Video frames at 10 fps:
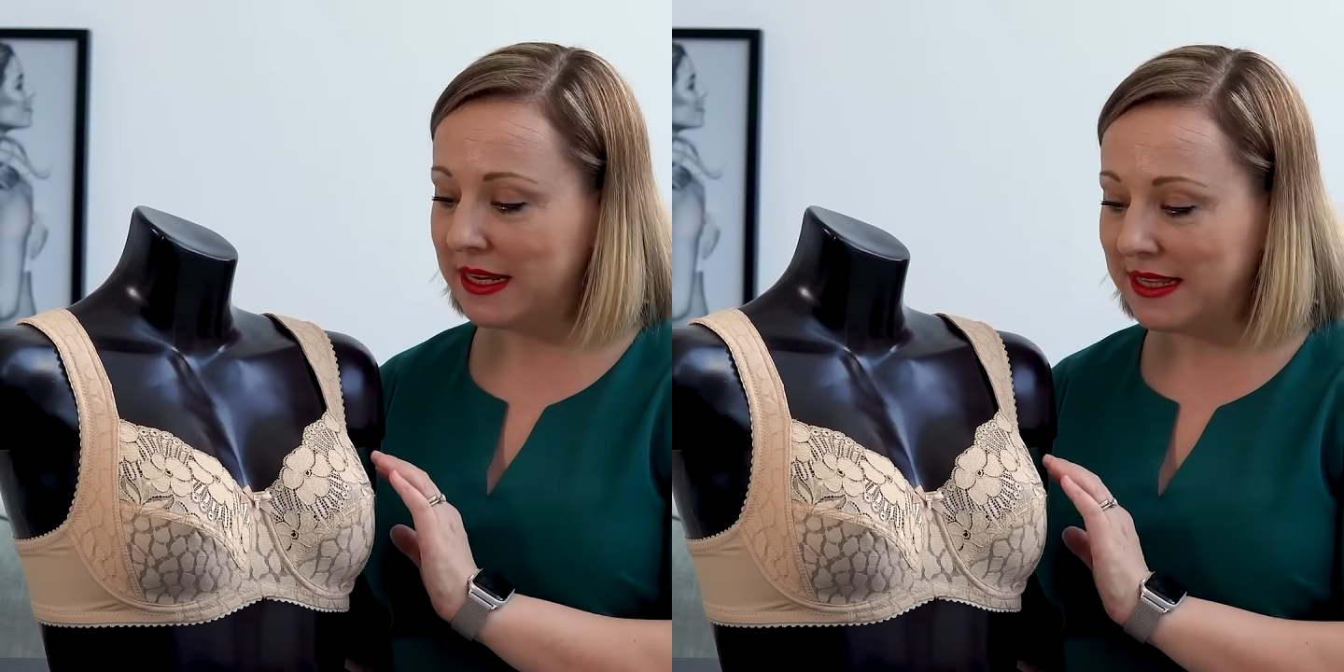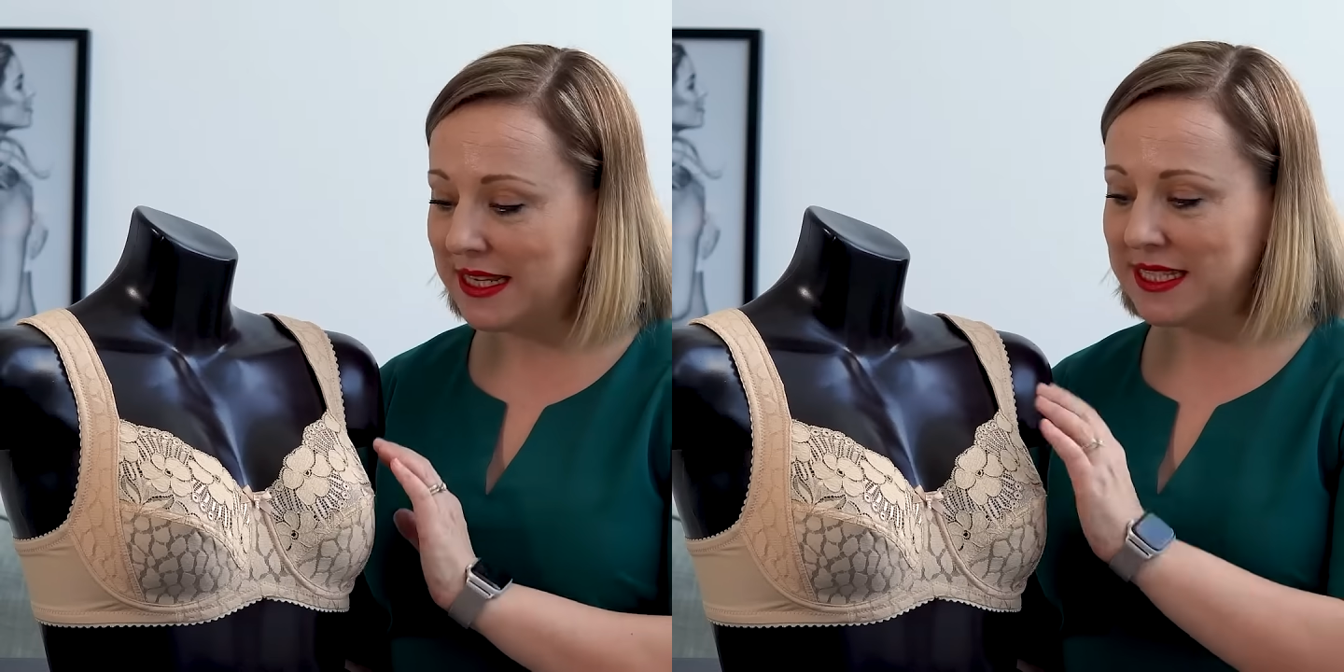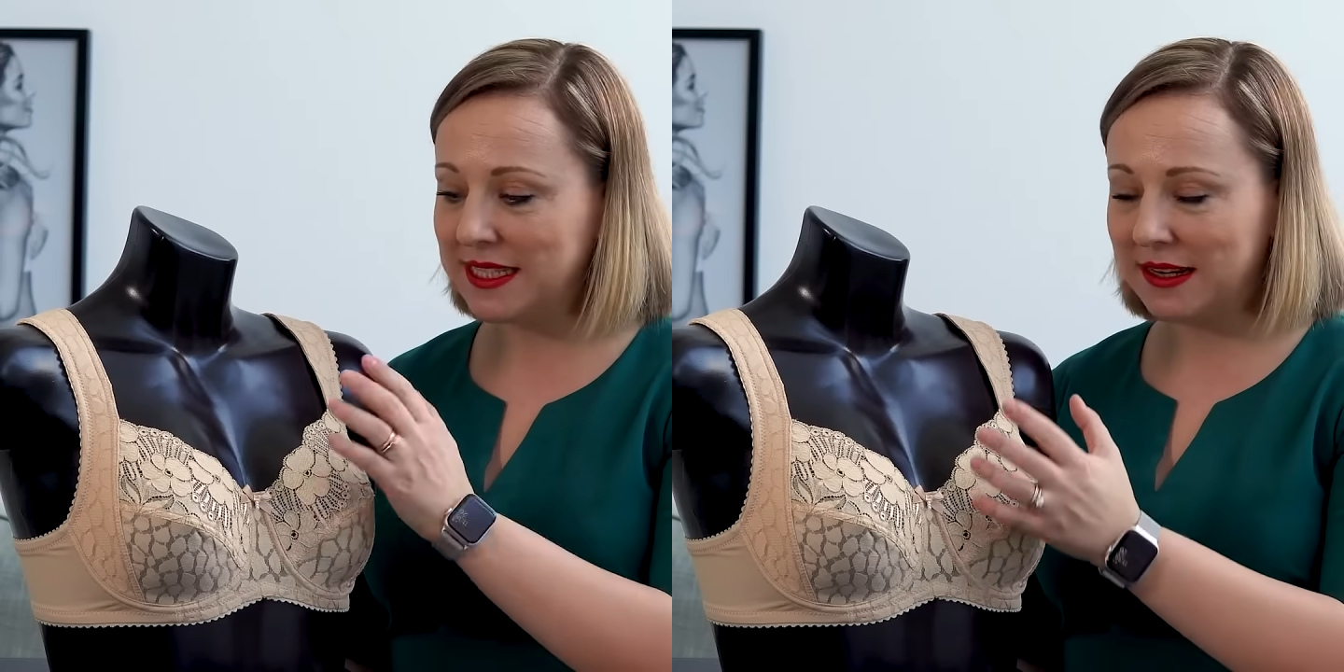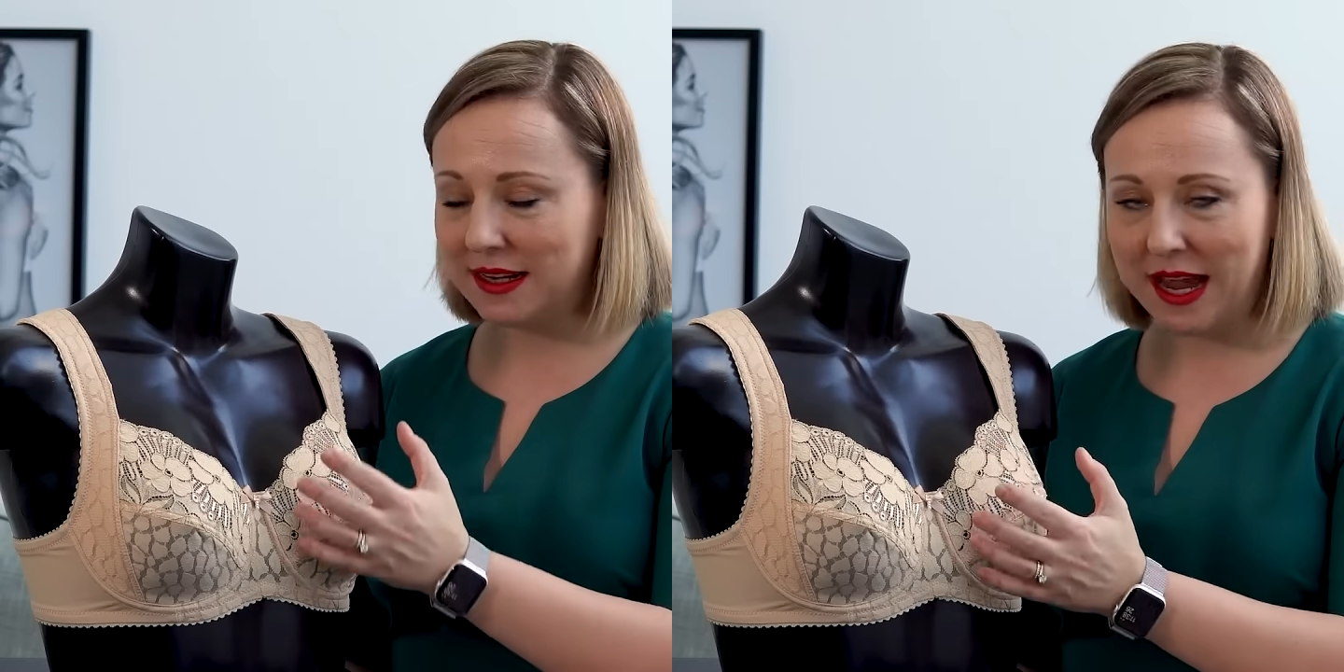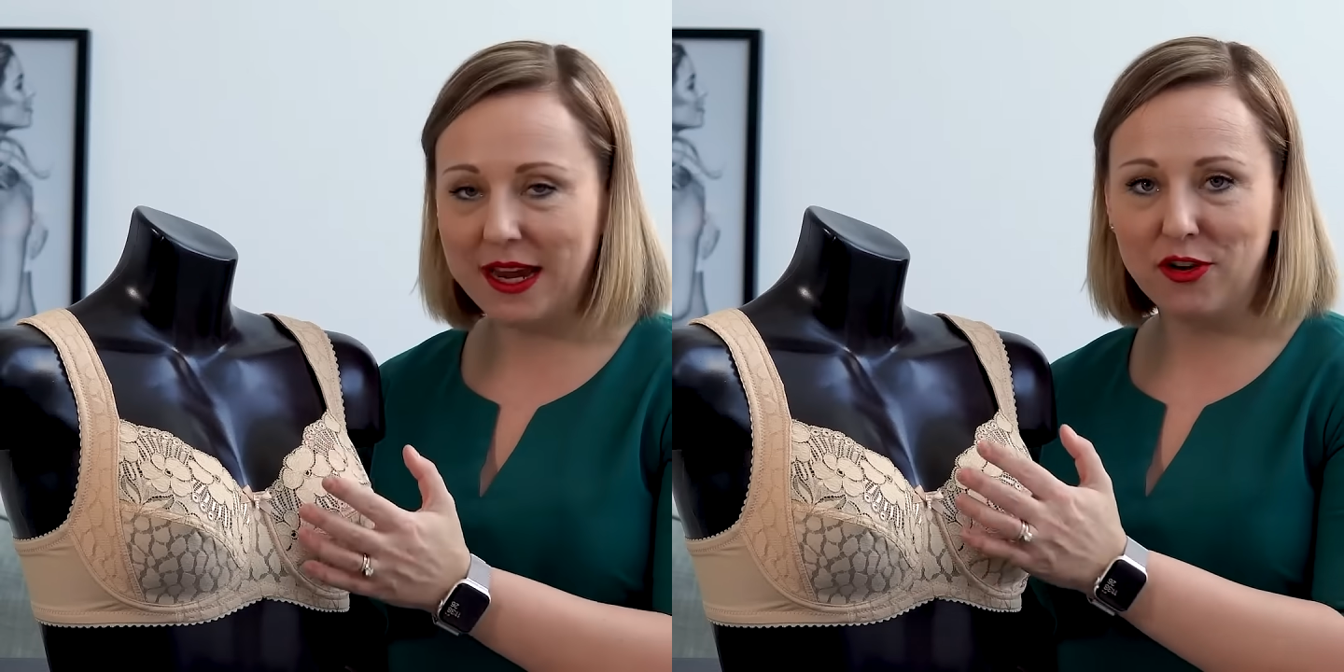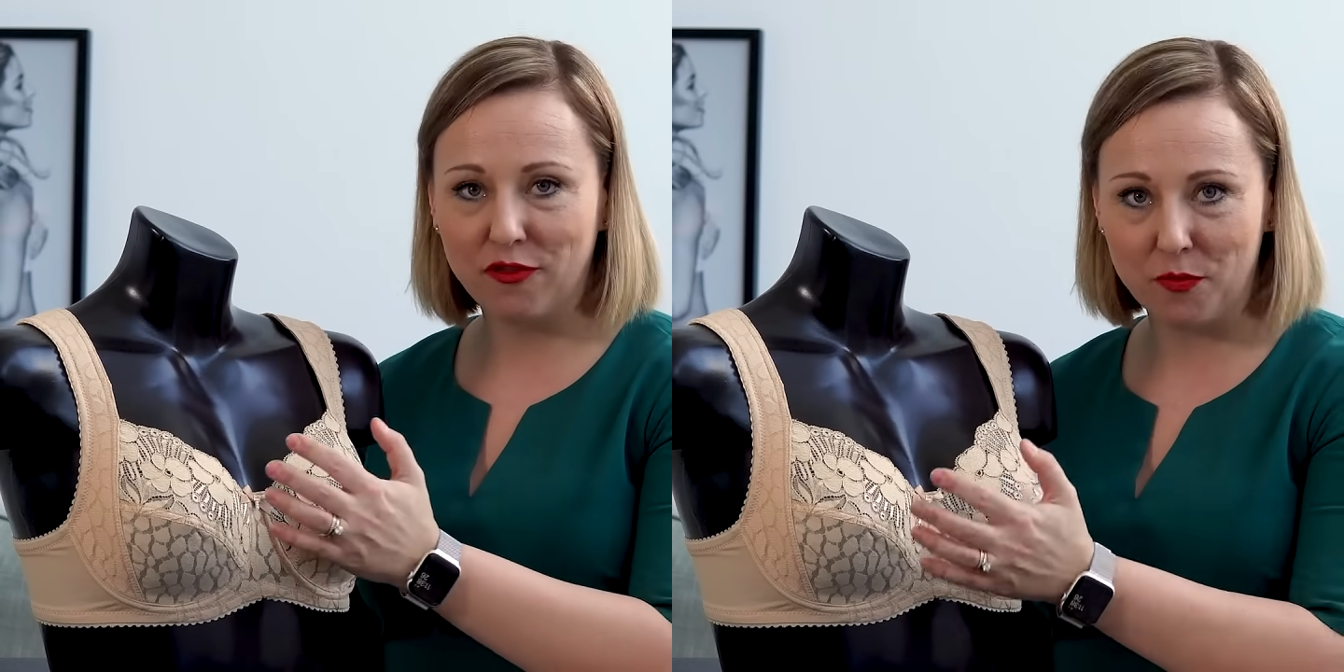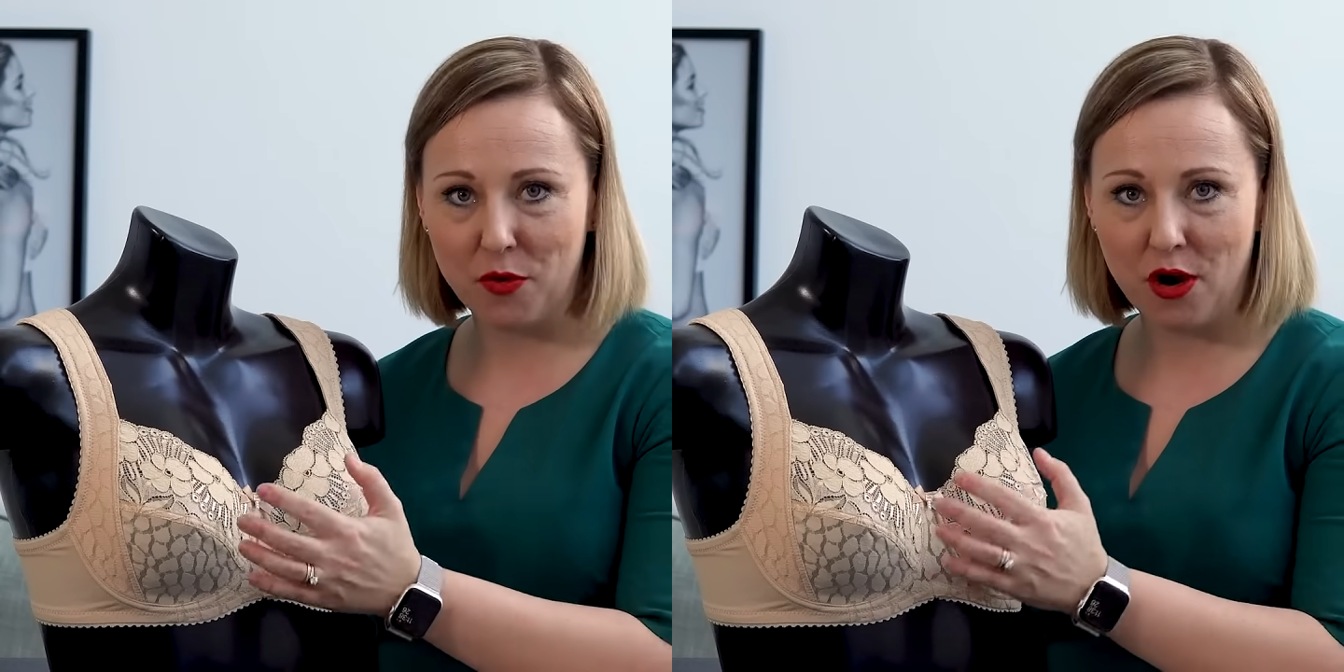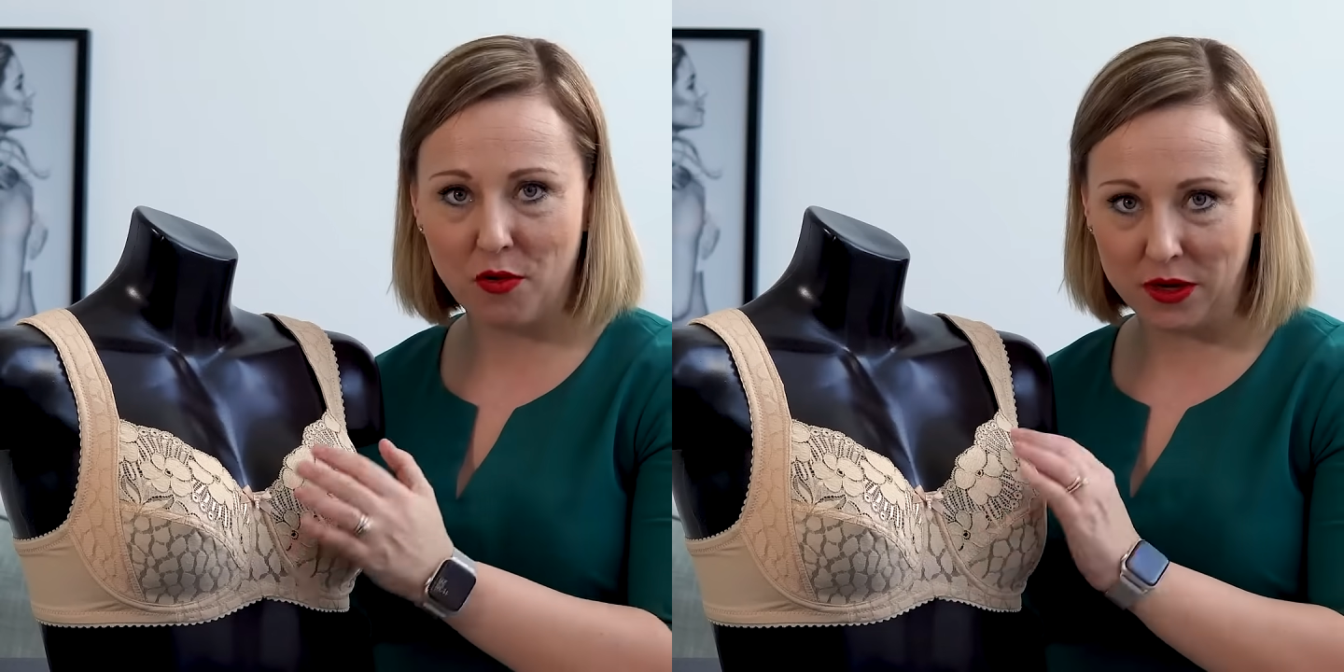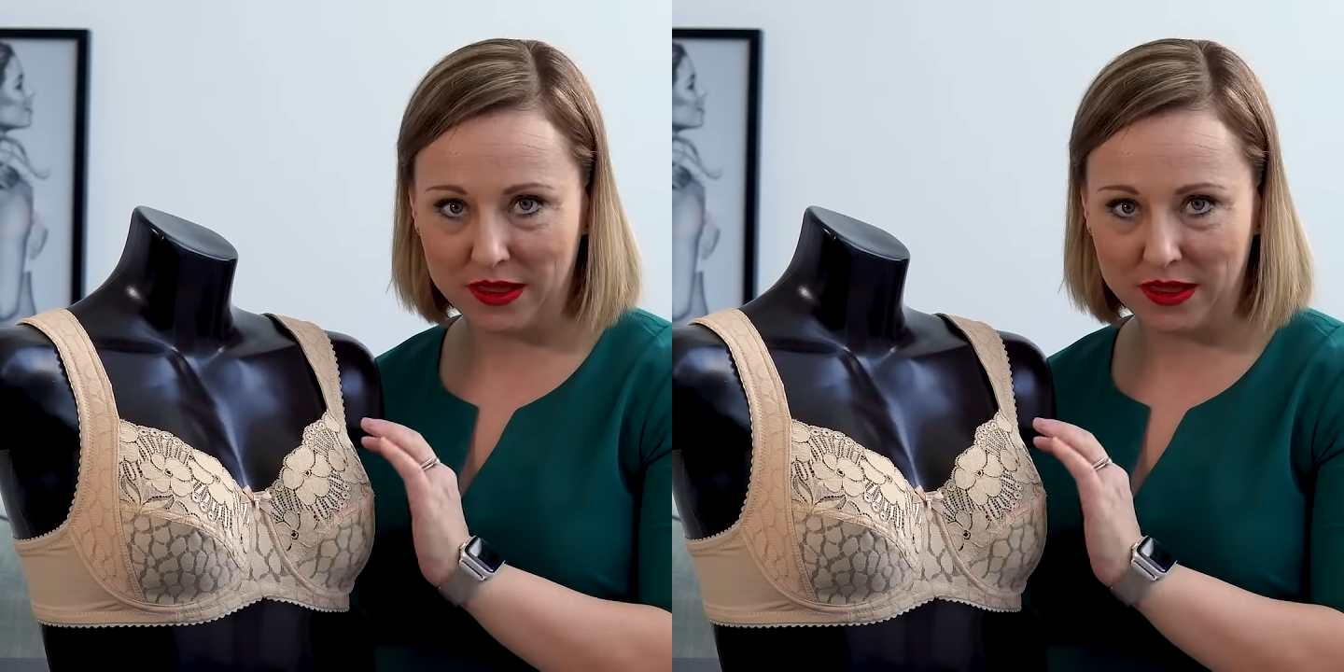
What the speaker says: this kind of bra with